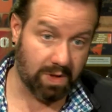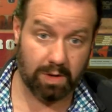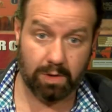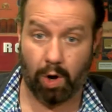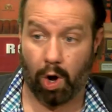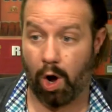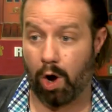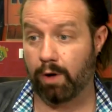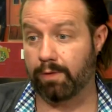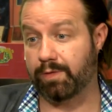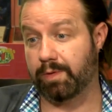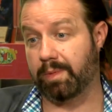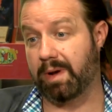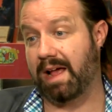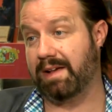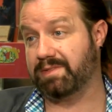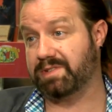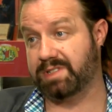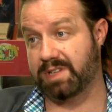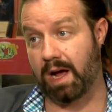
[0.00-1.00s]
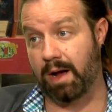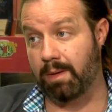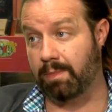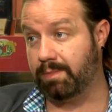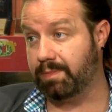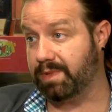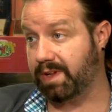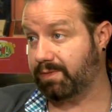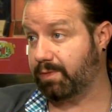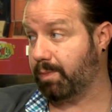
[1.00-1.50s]
All of them have
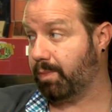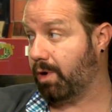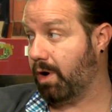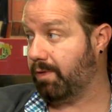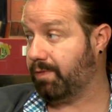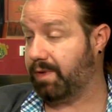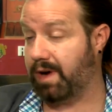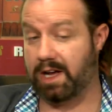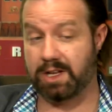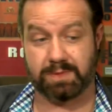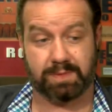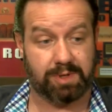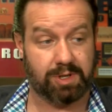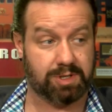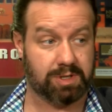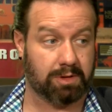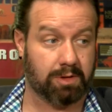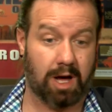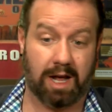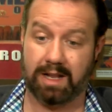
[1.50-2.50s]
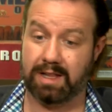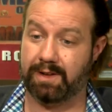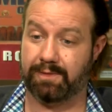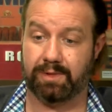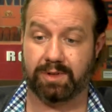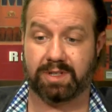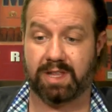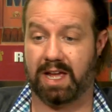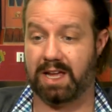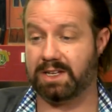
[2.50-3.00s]
some different profiles, but there's a lot of
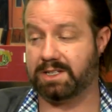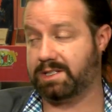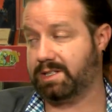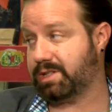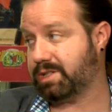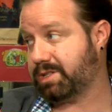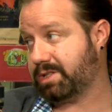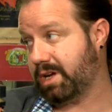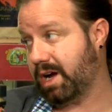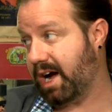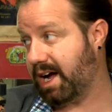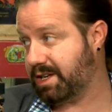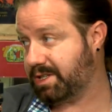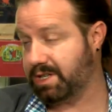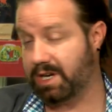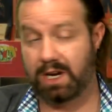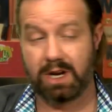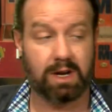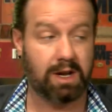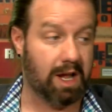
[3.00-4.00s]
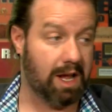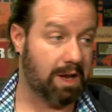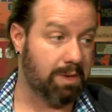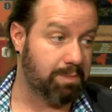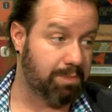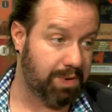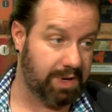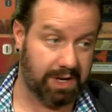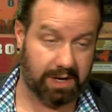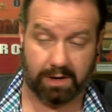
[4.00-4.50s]
different tastes in scotch, That's in
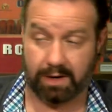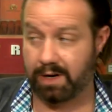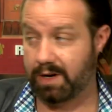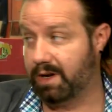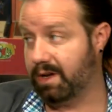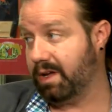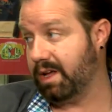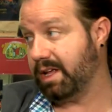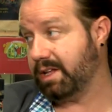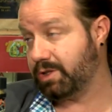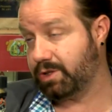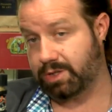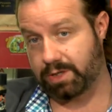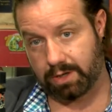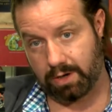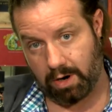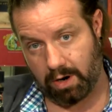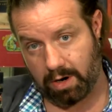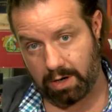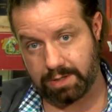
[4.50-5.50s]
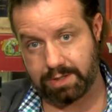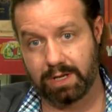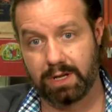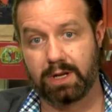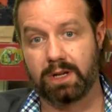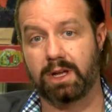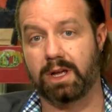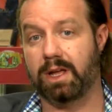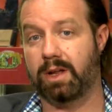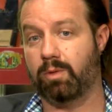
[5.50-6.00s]
right. beer, in cigars,
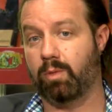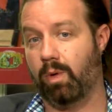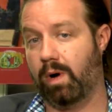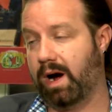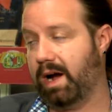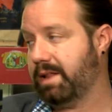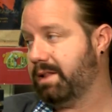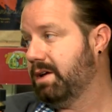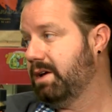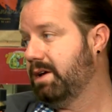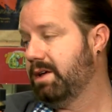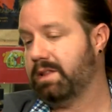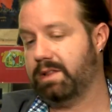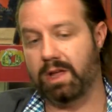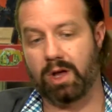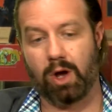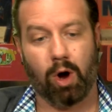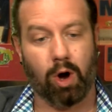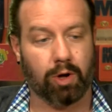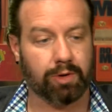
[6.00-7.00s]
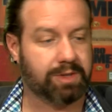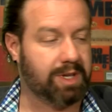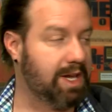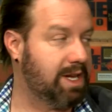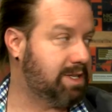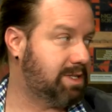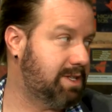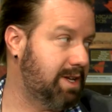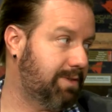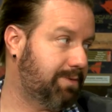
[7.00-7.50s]
in wine. They all
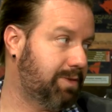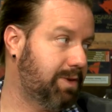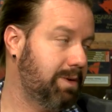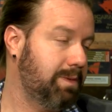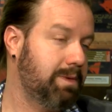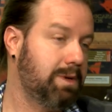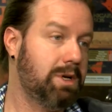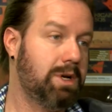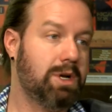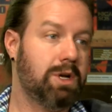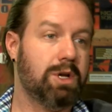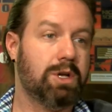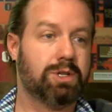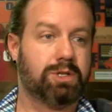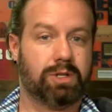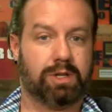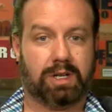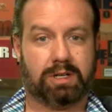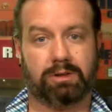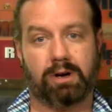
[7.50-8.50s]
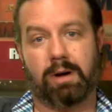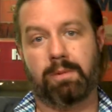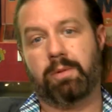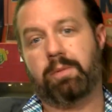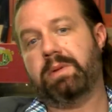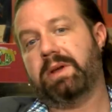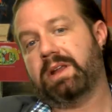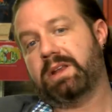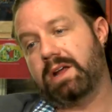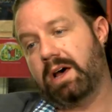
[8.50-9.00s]
taste different. Mm-hmm. So the club would
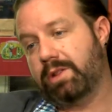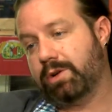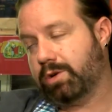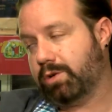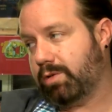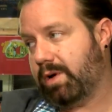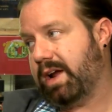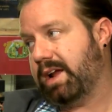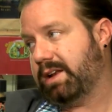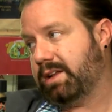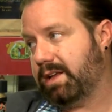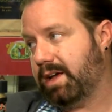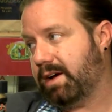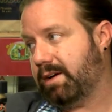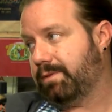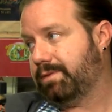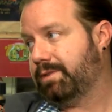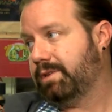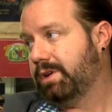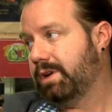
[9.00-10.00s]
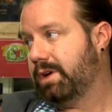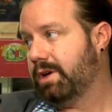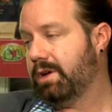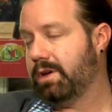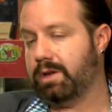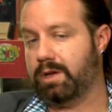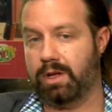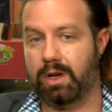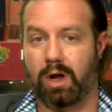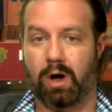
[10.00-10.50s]
be another great gift,
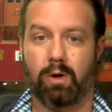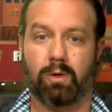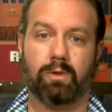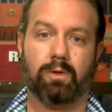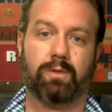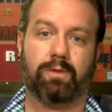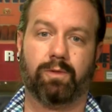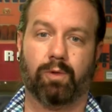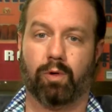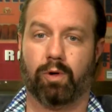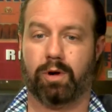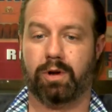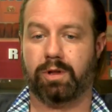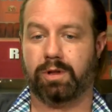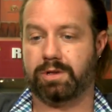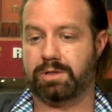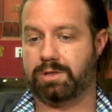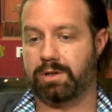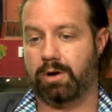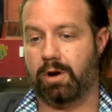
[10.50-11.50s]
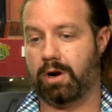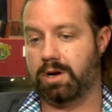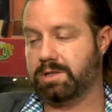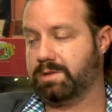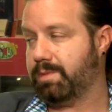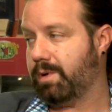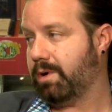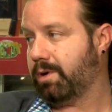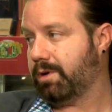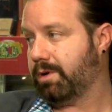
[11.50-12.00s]
you know, for either cigar
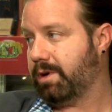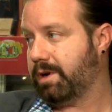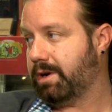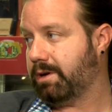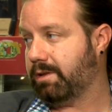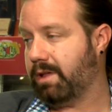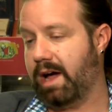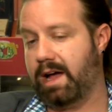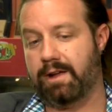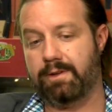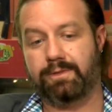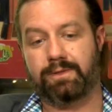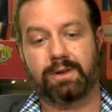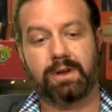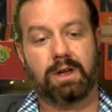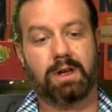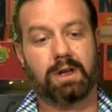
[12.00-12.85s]
smoker in your life